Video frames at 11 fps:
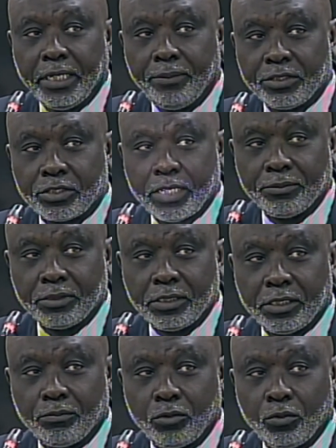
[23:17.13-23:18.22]
is
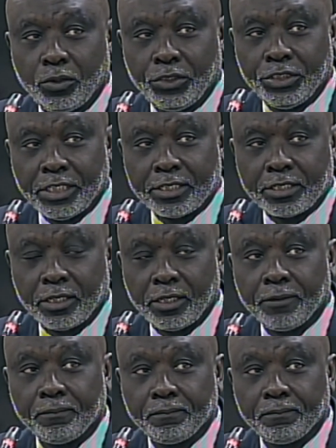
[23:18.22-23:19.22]
Tamsir Momodu Jasseh.